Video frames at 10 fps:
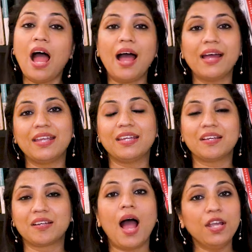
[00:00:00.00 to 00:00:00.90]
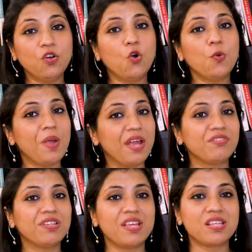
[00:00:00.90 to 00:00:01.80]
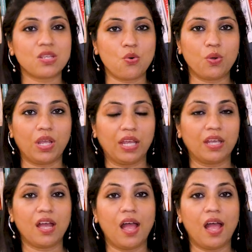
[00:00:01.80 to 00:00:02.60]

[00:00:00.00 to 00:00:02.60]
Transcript: "Hi, I hope everything's okay.